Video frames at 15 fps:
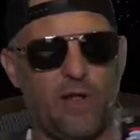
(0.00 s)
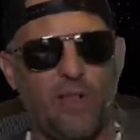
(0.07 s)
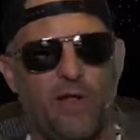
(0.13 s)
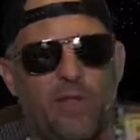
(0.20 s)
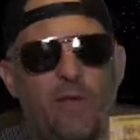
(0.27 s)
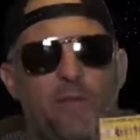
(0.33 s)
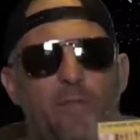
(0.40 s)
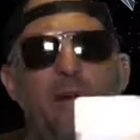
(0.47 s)
and then
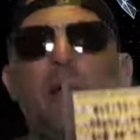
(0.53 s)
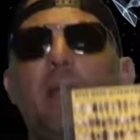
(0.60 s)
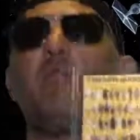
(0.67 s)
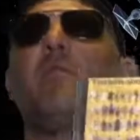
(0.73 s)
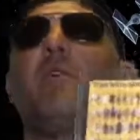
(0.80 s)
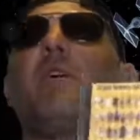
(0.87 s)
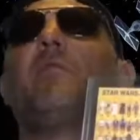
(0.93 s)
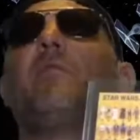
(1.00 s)
on the back
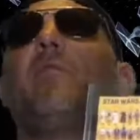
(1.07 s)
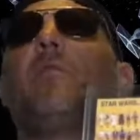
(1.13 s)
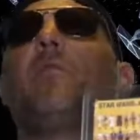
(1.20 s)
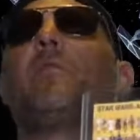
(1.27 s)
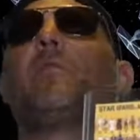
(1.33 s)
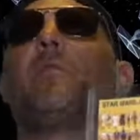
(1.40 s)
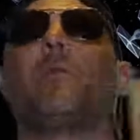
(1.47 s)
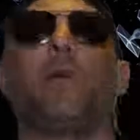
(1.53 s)
you have all
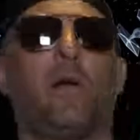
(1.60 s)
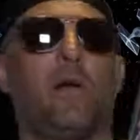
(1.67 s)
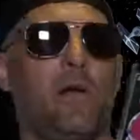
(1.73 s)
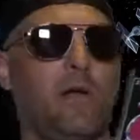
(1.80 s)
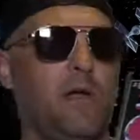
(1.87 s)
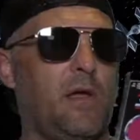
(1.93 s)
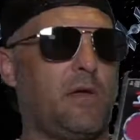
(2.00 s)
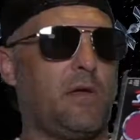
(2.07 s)
your
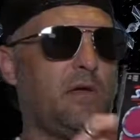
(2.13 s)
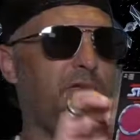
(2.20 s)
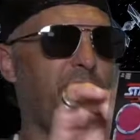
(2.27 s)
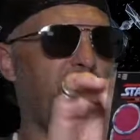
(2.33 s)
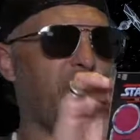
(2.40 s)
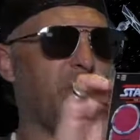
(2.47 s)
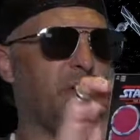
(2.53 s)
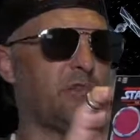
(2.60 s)

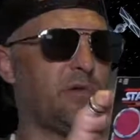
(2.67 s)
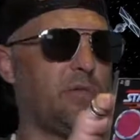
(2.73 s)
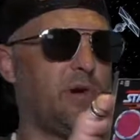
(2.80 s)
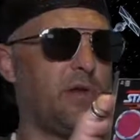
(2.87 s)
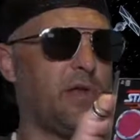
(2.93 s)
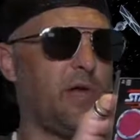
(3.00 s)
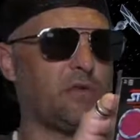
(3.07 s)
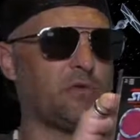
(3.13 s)
figures and
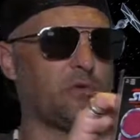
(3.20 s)
whatnot,